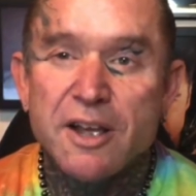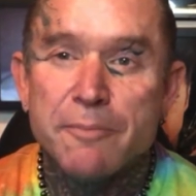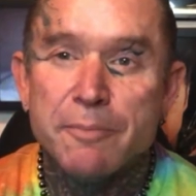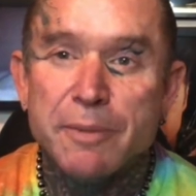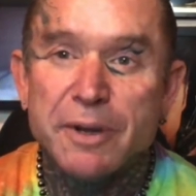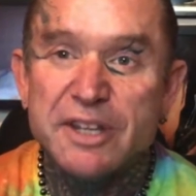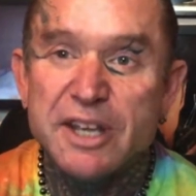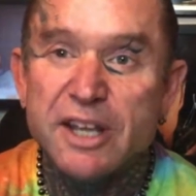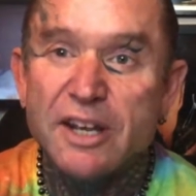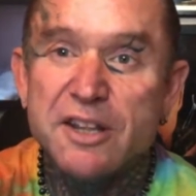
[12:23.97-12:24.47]

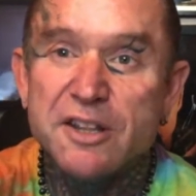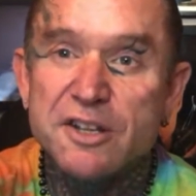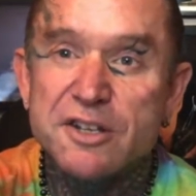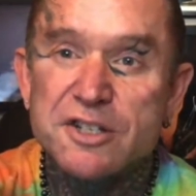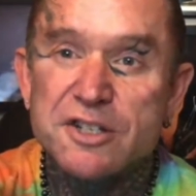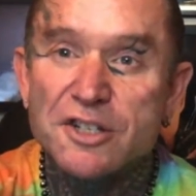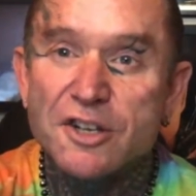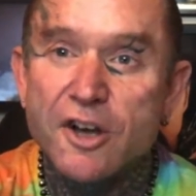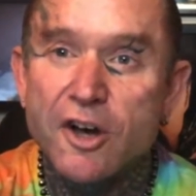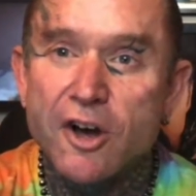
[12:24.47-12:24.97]
But then in the
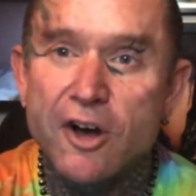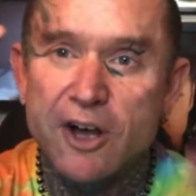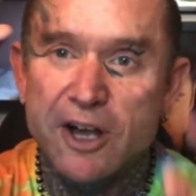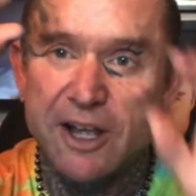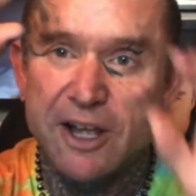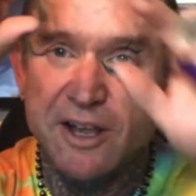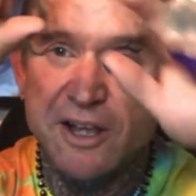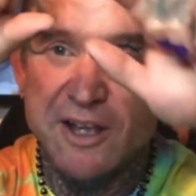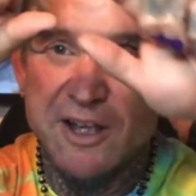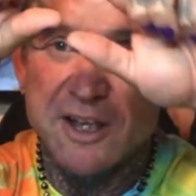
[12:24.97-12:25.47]

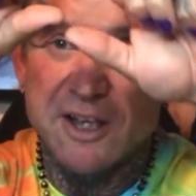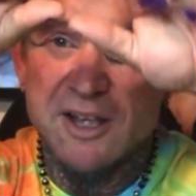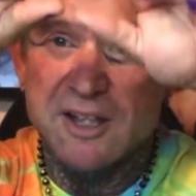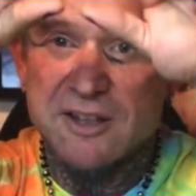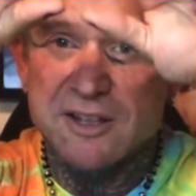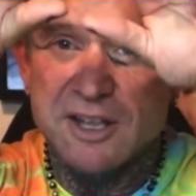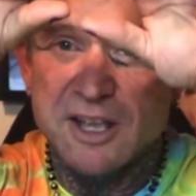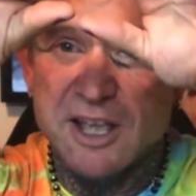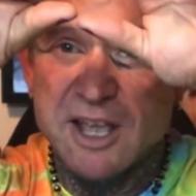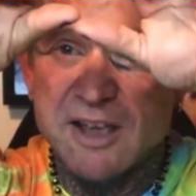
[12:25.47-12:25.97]
sky,
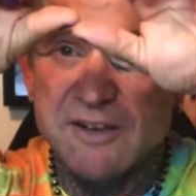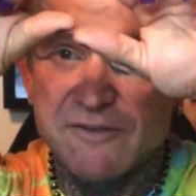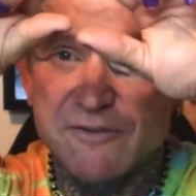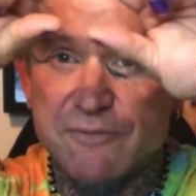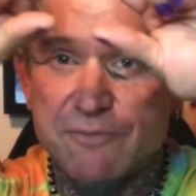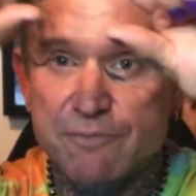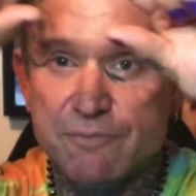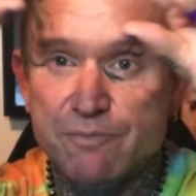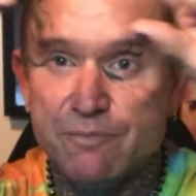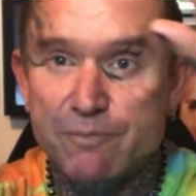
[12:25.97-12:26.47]
they have
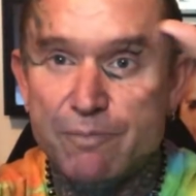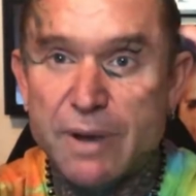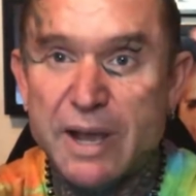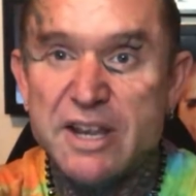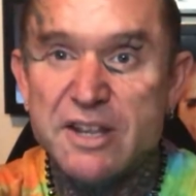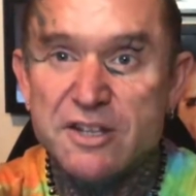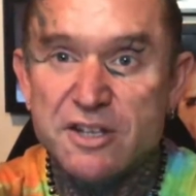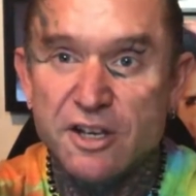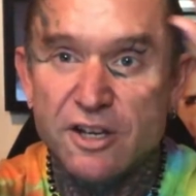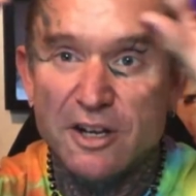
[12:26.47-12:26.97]

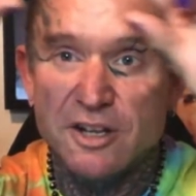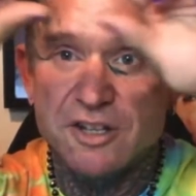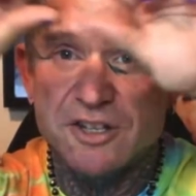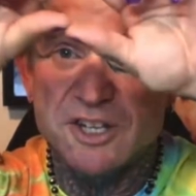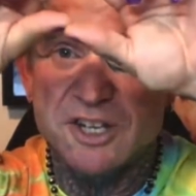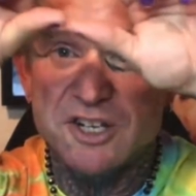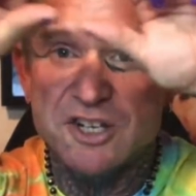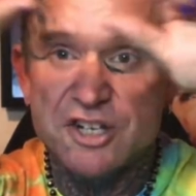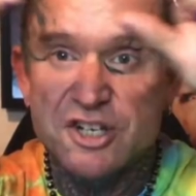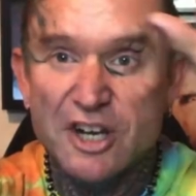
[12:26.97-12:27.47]
painted a
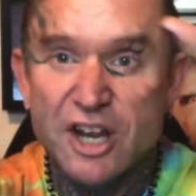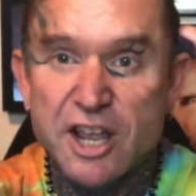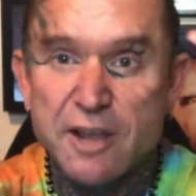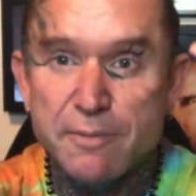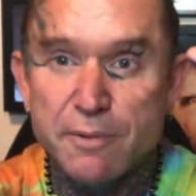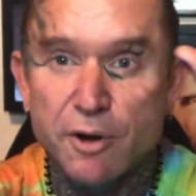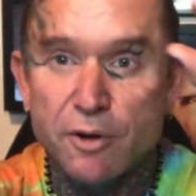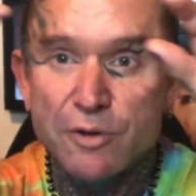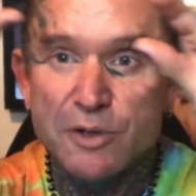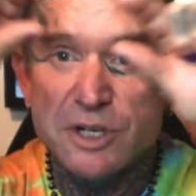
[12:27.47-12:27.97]
disc
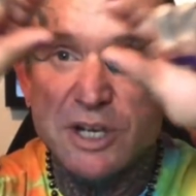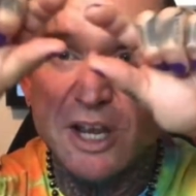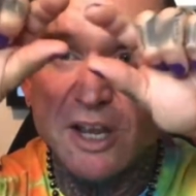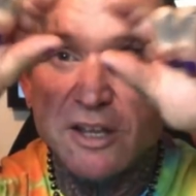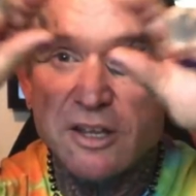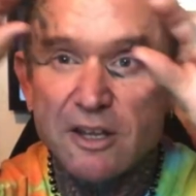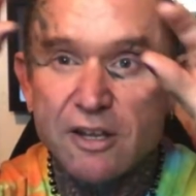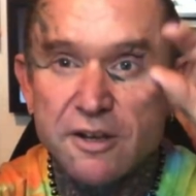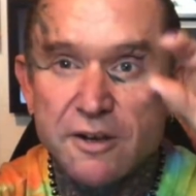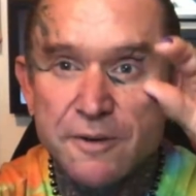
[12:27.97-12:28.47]
shaped
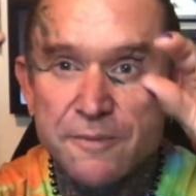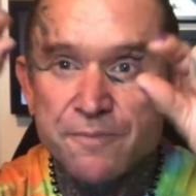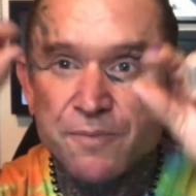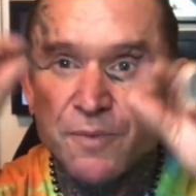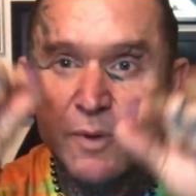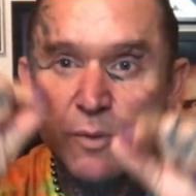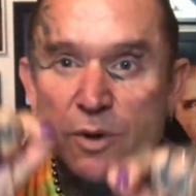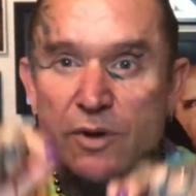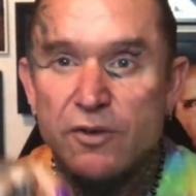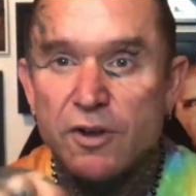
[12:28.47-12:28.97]
object
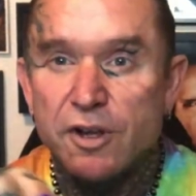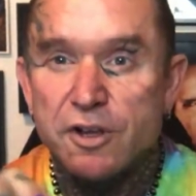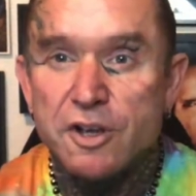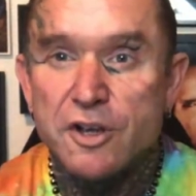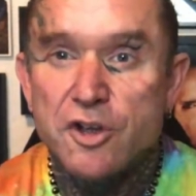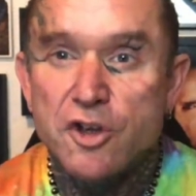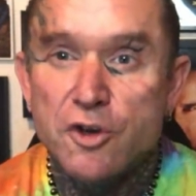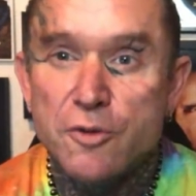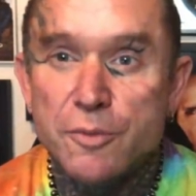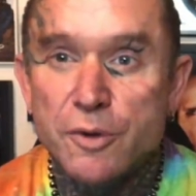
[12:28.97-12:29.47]
with like a
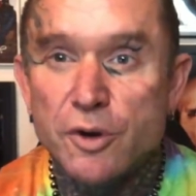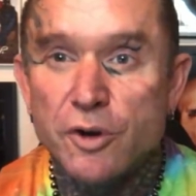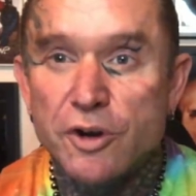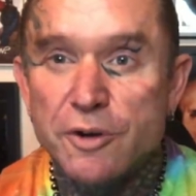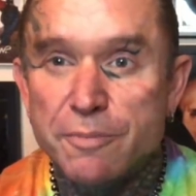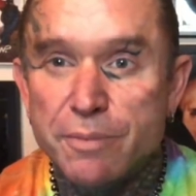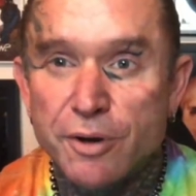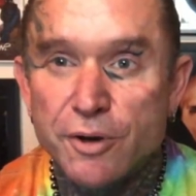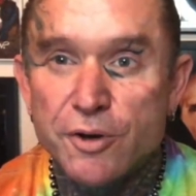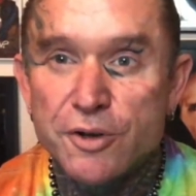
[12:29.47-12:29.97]

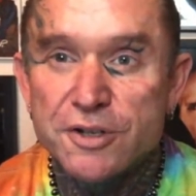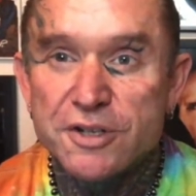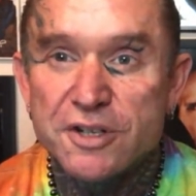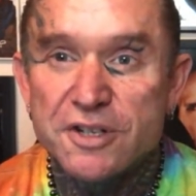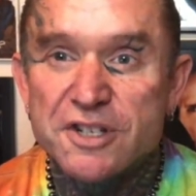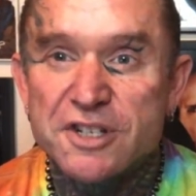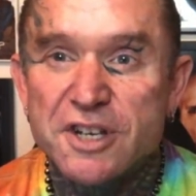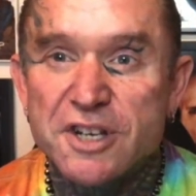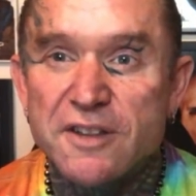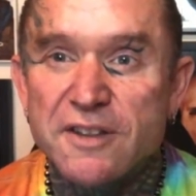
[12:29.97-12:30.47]
humanoid person
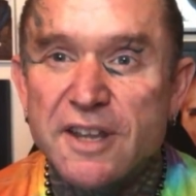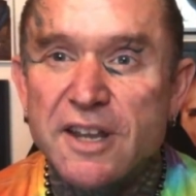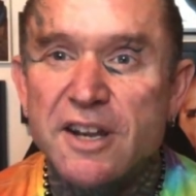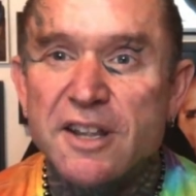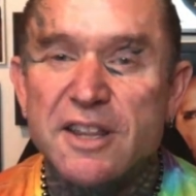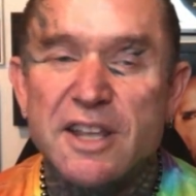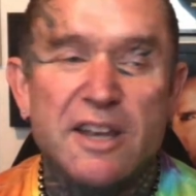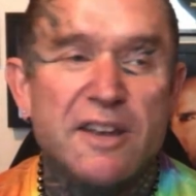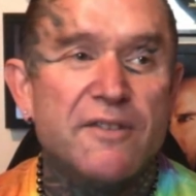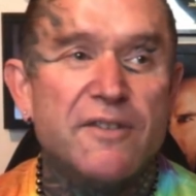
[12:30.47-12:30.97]
sitting in it.
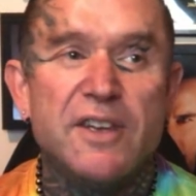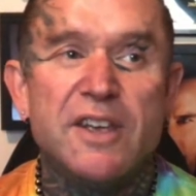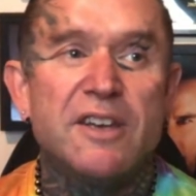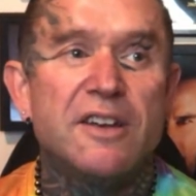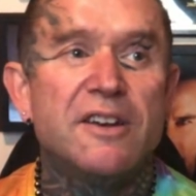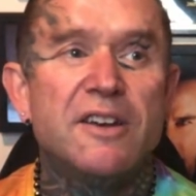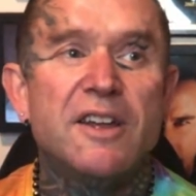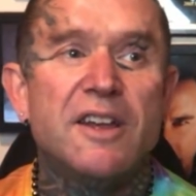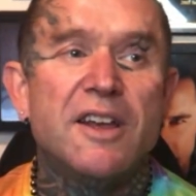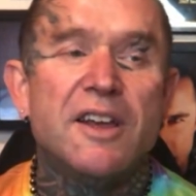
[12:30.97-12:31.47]
Now you're
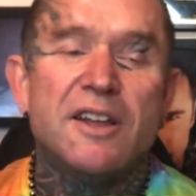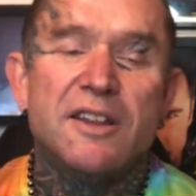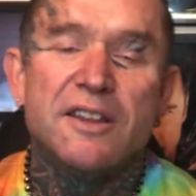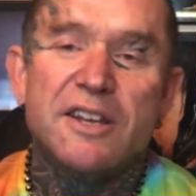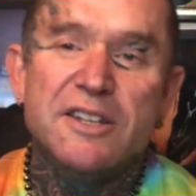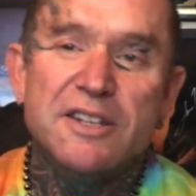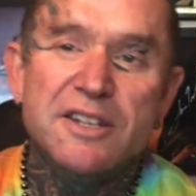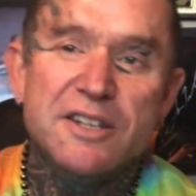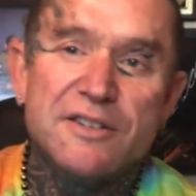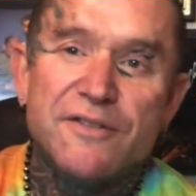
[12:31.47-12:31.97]
thinking,
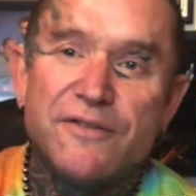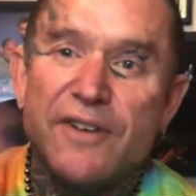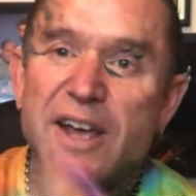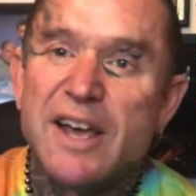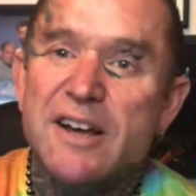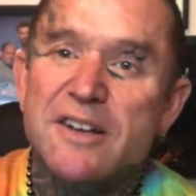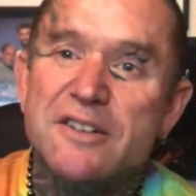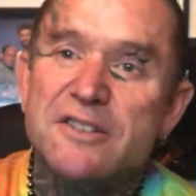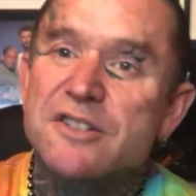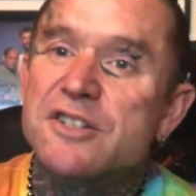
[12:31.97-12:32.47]
this is
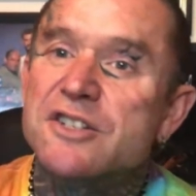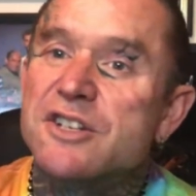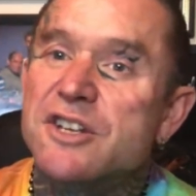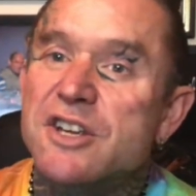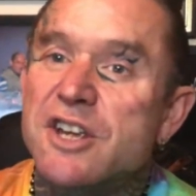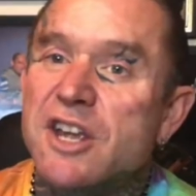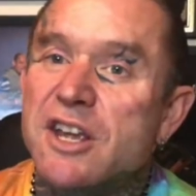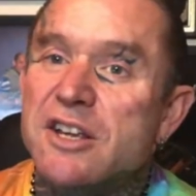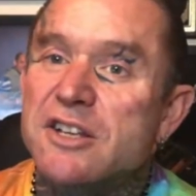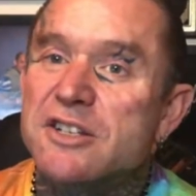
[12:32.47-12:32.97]
thousands of
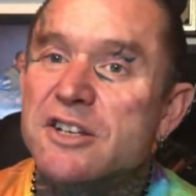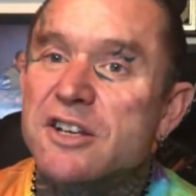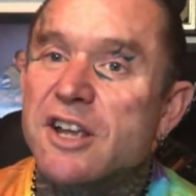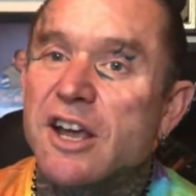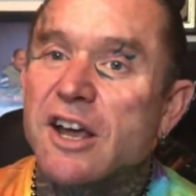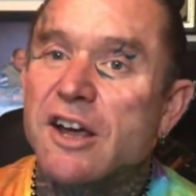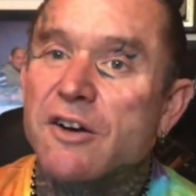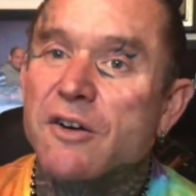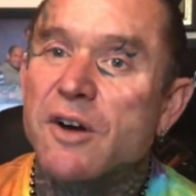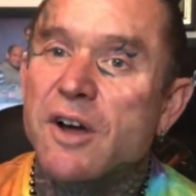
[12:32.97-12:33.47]
years
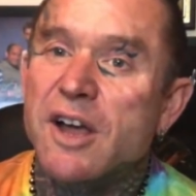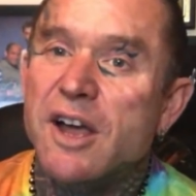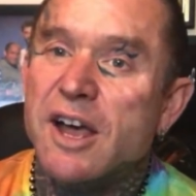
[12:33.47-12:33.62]
ago.